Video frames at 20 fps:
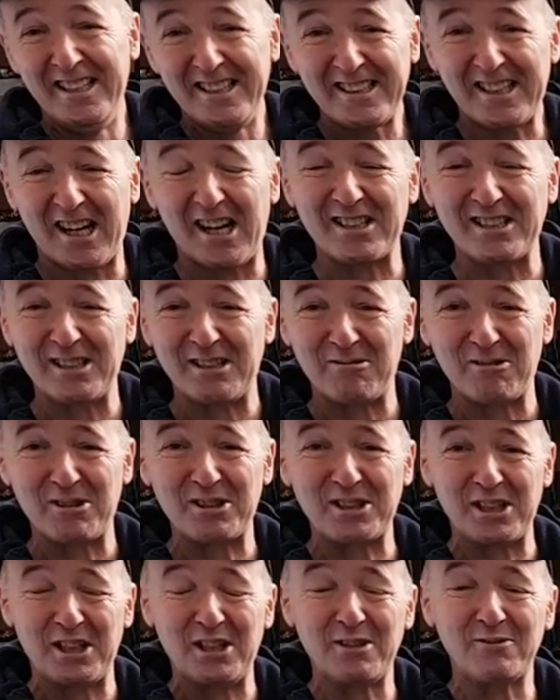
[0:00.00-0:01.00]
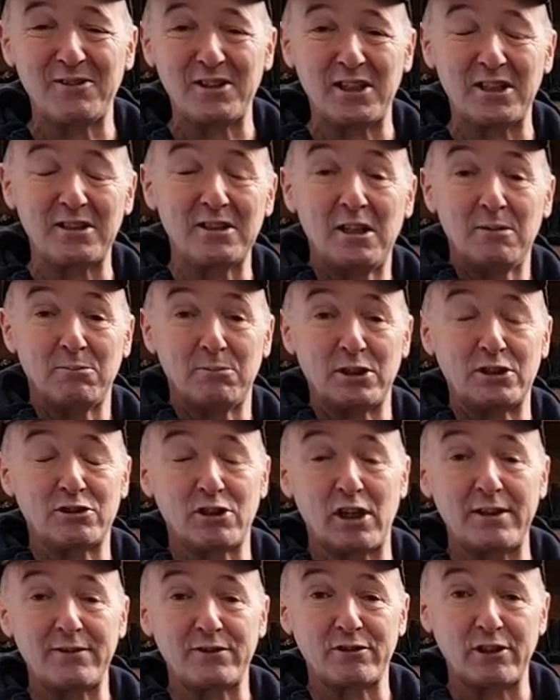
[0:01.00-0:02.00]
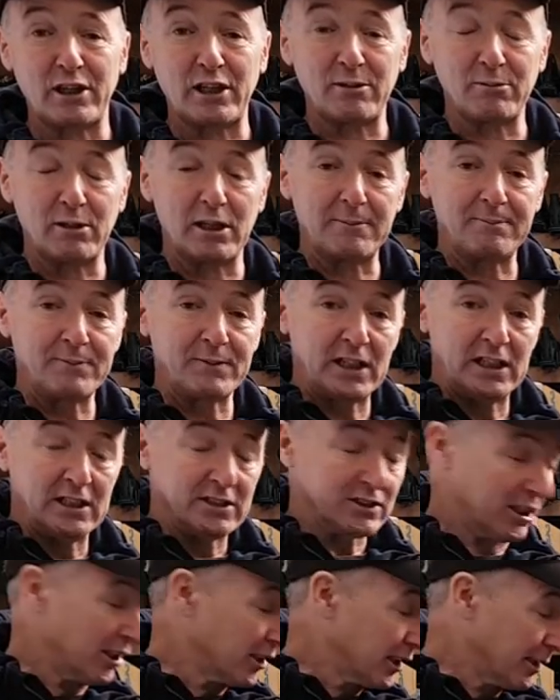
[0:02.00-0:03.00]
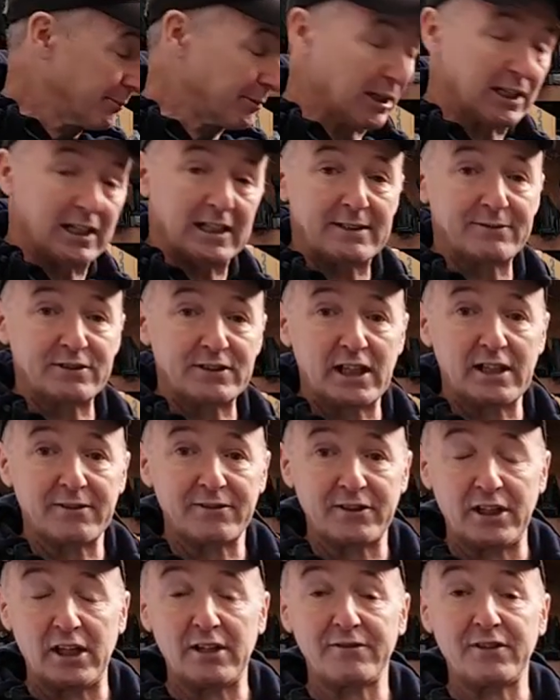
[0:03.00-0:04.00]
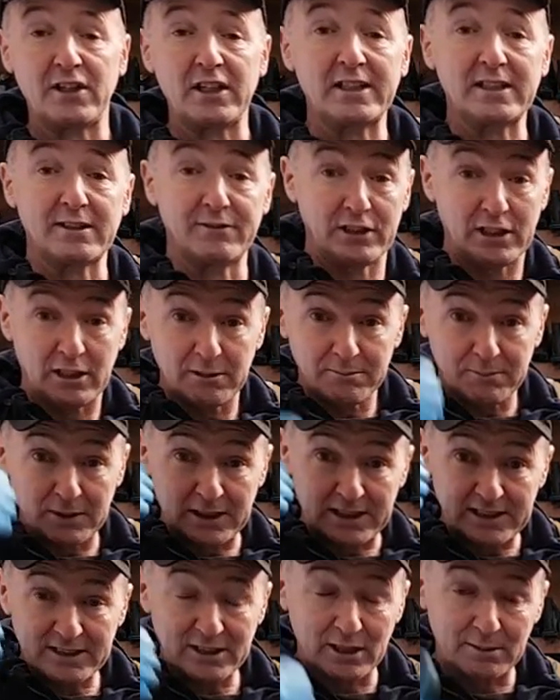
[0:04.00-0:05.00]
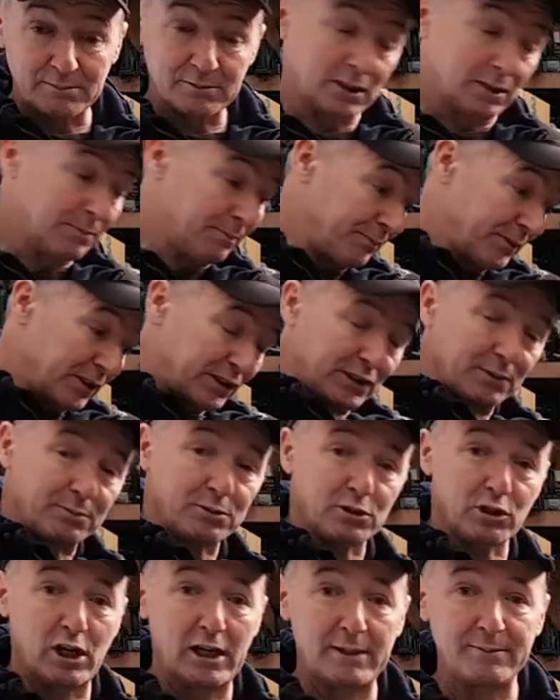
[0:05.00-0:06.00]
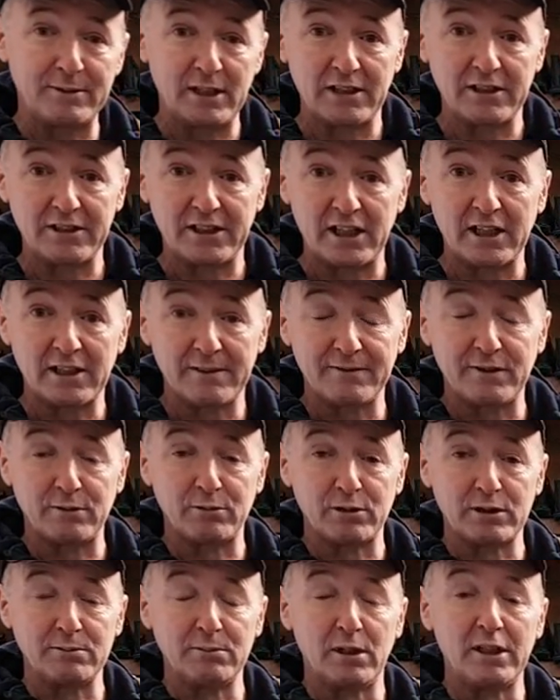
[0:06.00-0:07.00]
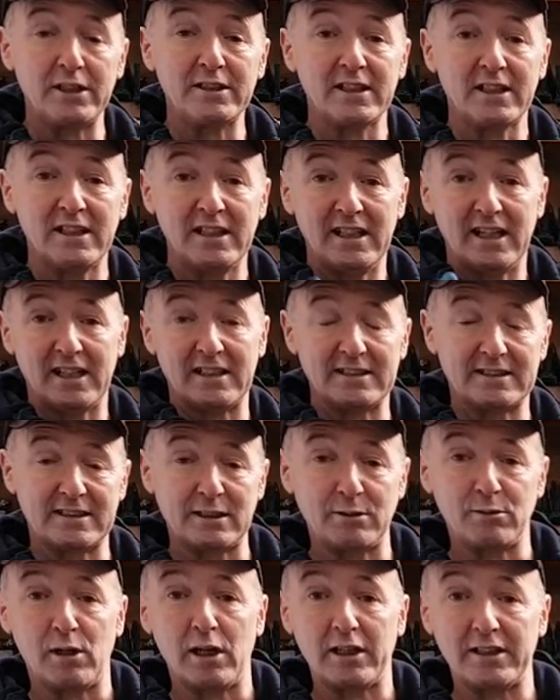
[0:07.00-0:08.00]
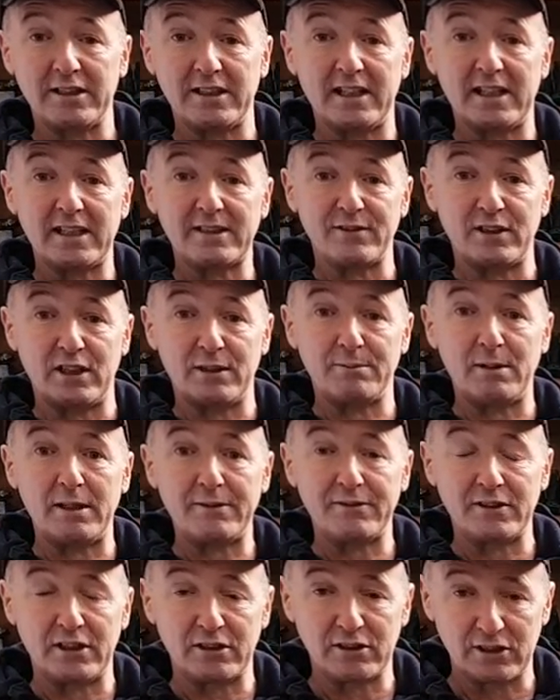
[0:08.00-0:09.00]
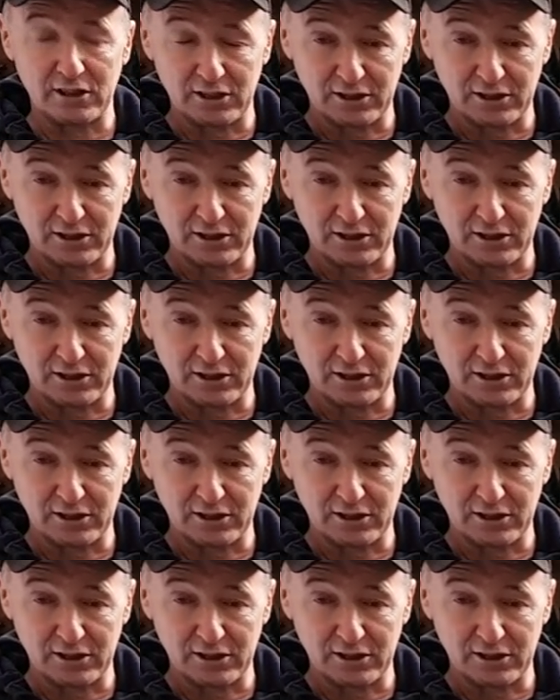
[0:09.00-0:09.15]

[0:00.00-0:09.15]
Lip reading: Car's not worth an awful lot, but it drives really well. So look, I'm gonna leave it there for now. If you like the video, please thumbs up, subscribe down here if you wouldn't mind, and I'll see you all in the next video. Bye for now, good